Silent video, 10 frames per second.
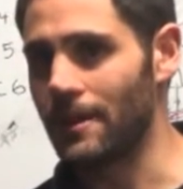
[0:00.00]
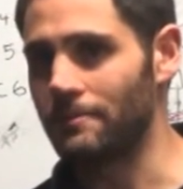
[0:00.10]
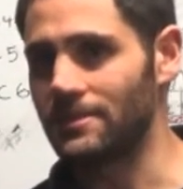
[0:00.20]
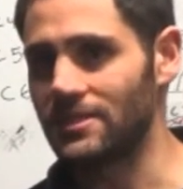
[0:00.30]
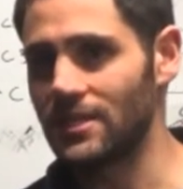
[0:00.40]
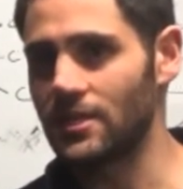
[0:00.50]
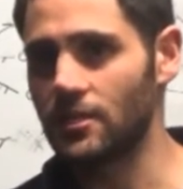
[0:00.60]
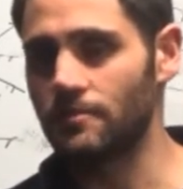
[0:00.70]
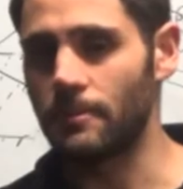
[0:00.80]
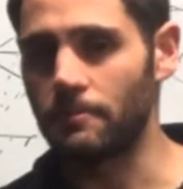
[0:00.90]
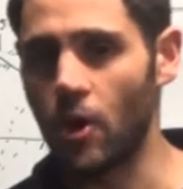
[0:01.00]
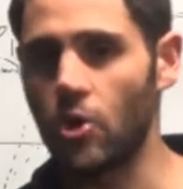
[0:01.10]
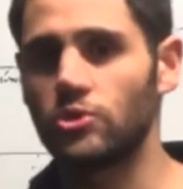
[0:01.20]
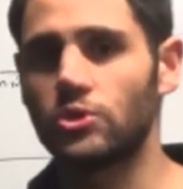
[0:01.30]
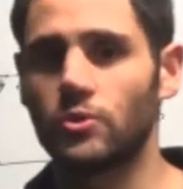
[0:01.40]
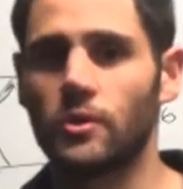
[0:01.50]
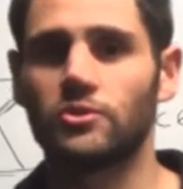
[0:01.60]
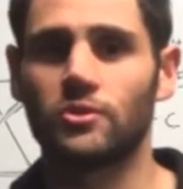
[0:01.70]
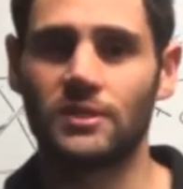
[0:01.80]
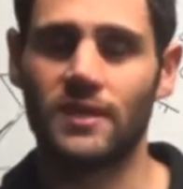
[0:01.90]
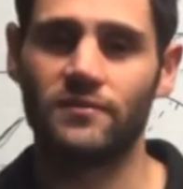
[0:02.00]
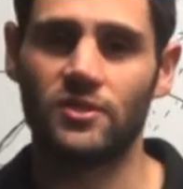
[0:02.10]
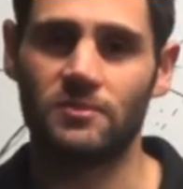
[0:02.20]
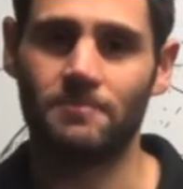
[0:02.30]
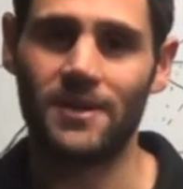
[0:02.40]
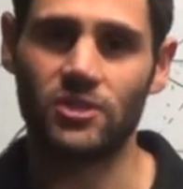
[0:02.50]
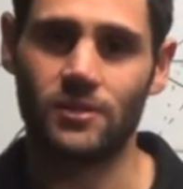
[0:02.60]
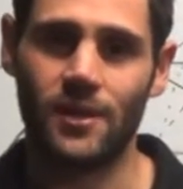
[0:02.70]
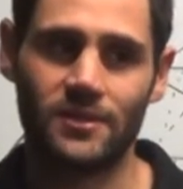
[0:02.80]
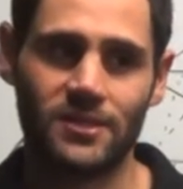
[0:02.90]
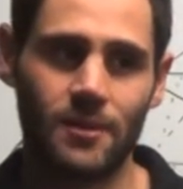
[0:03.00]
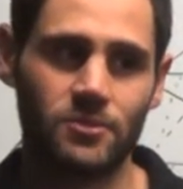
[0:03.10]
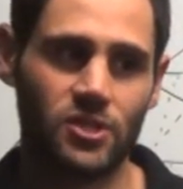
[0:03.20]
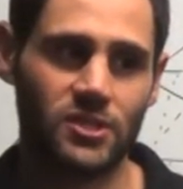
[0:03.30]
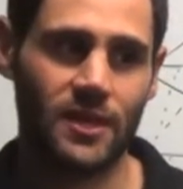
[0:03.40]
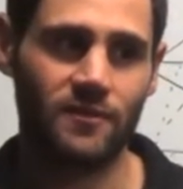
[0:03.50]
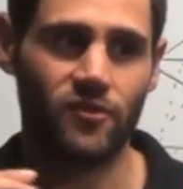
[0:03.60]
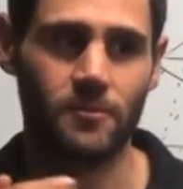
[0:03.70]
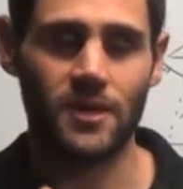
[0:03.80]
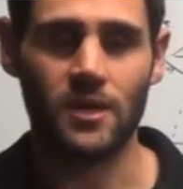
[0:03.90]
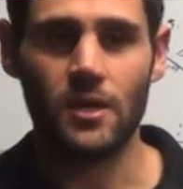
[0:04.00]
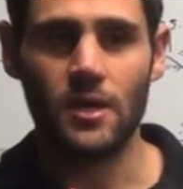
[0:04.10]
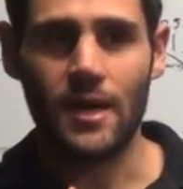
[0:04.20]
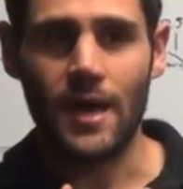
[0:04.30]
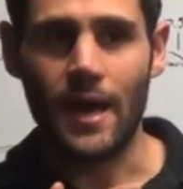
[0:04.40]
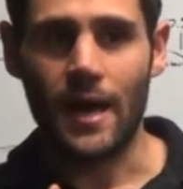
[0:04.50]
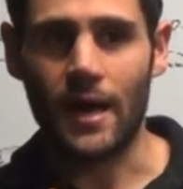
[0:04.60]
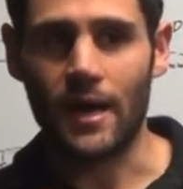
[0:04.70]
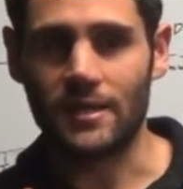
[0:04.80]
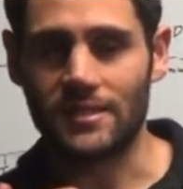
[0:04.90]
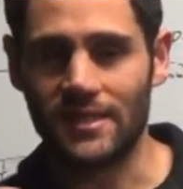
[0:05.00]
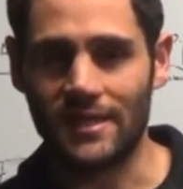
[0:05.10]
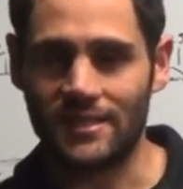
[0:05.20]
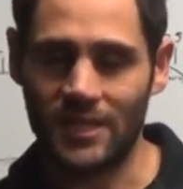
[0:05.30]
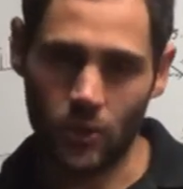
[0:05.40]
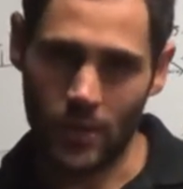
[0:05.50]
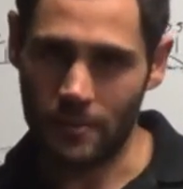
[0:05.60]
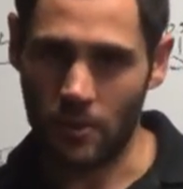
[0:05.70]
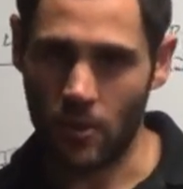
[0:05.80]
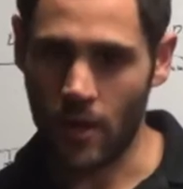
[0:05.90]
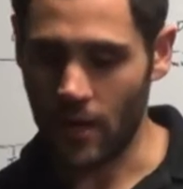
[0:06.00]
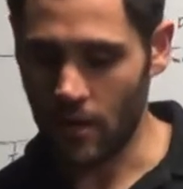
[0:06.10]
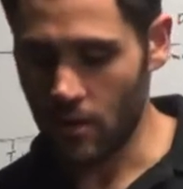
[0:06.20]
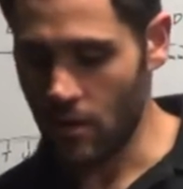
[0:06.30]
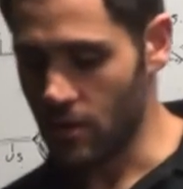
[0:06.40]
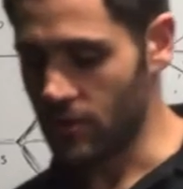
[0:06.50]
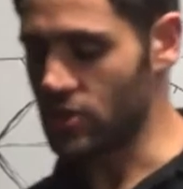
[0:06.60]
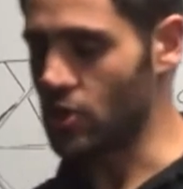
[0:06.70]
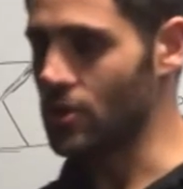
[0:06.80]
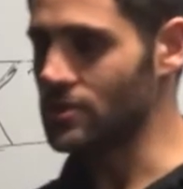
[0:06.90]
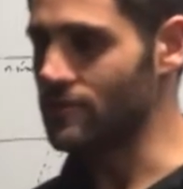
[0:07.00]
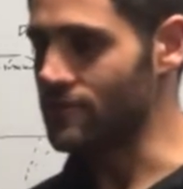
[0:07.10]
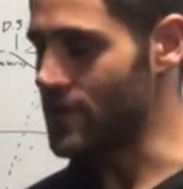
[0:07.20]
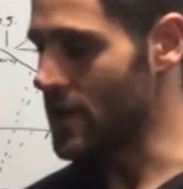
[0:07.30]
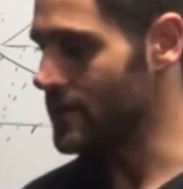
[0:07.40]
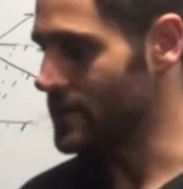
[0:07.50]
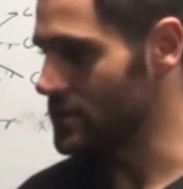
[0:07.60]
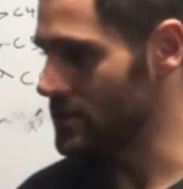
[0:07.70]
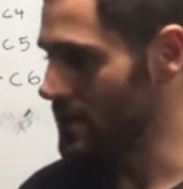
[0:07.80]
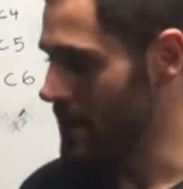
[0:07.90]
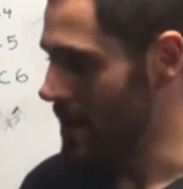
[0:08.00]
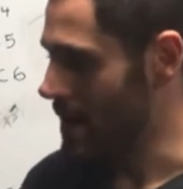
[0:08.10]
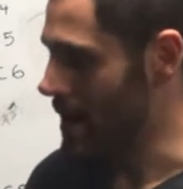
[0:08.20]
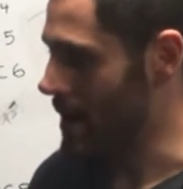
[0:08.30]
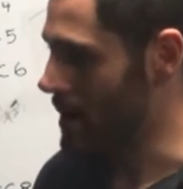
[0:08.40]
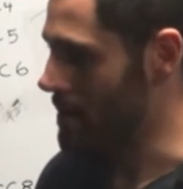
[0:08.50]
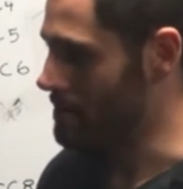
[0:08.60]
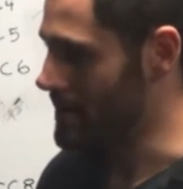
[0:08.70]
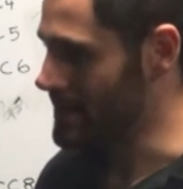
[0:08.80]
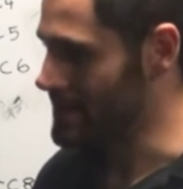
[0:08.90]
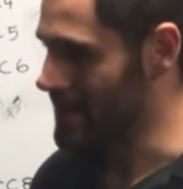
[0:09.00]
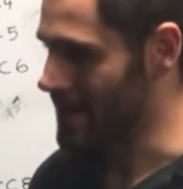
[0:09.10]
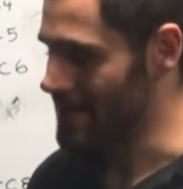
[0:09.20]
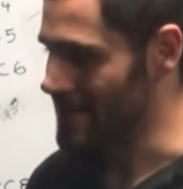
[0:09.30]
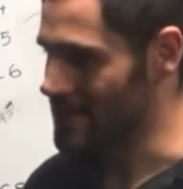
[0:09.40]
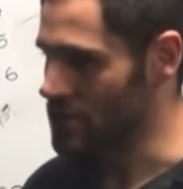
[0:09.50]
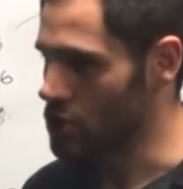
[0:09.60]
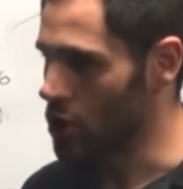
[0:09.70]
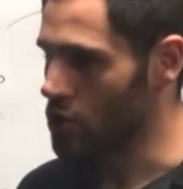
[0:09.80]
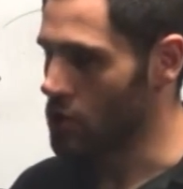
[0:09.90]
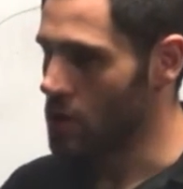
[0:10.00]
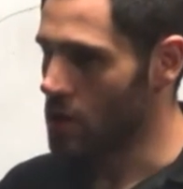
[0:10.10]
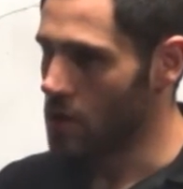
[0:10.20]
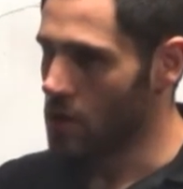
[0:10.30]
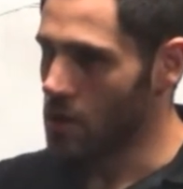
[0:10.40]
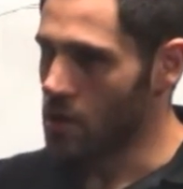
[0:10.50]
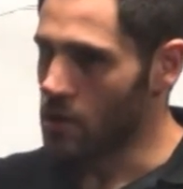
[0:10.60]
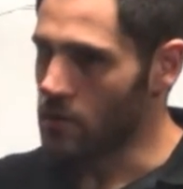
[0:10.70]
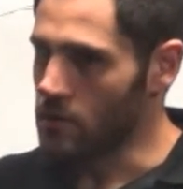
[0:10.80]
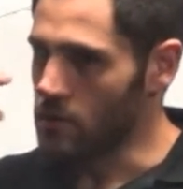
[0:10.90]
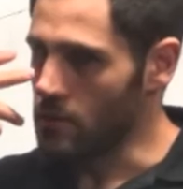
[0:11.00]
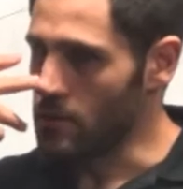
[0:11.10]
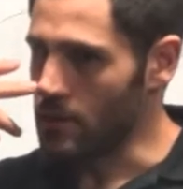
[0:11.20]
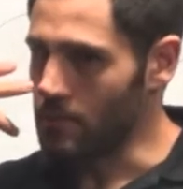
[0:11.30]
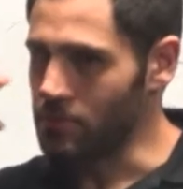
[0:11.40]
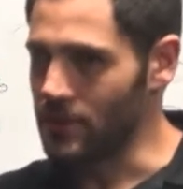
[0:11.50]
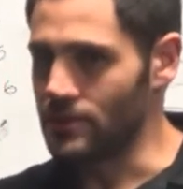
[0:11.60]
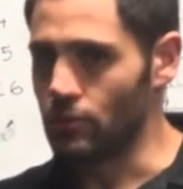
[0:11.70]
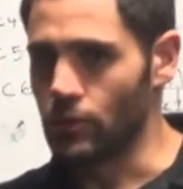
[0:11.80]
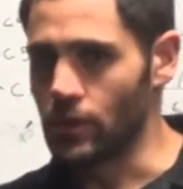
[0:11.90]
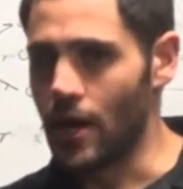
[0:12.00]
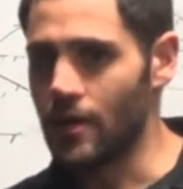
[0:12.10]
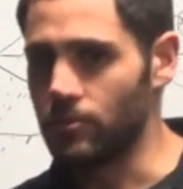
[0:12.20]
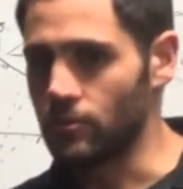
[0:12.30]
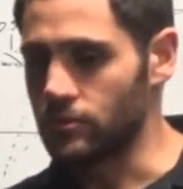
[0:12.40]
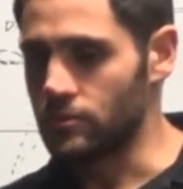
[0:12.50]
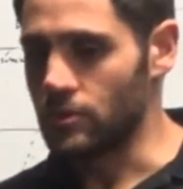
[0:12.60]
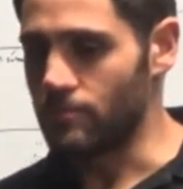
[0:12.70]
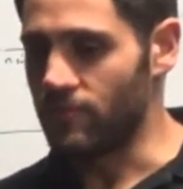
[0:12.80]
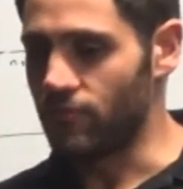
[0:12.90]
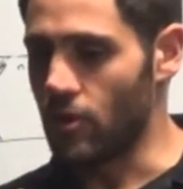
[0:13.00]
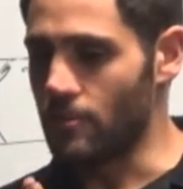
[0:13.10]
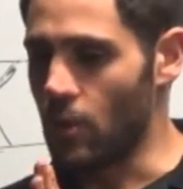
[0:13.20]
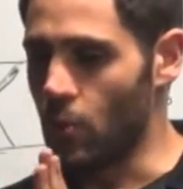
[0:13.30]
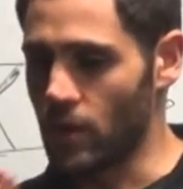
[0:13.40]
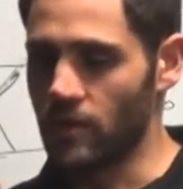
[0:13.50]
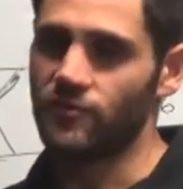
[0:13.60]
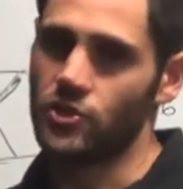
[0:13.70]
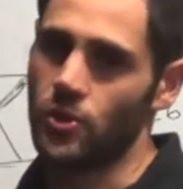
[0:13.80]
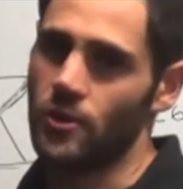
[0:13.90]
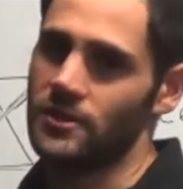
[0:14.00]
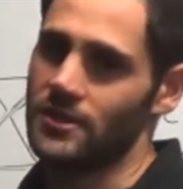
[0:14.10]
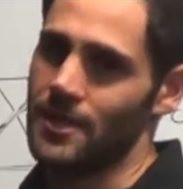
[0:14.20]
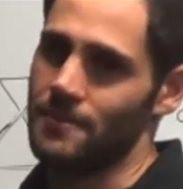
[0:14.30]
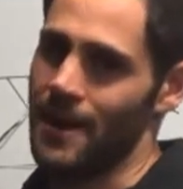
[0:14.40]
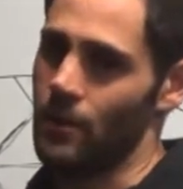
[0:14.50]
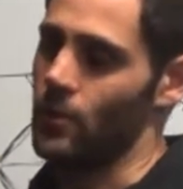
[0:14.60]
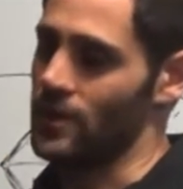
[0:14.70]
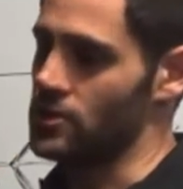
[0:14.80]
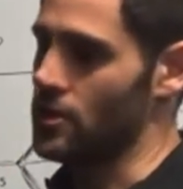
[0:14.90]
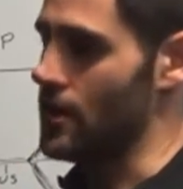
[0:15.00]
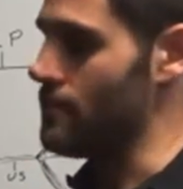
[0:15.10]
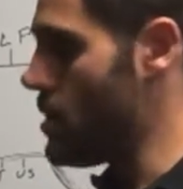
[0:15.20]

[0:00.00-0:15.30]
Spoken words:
particular proposed neurological deficits based on our assumptions, say from a CT or MRI. This constant variance means that it's not completely reliable to perform a one-off neuro exam at one time.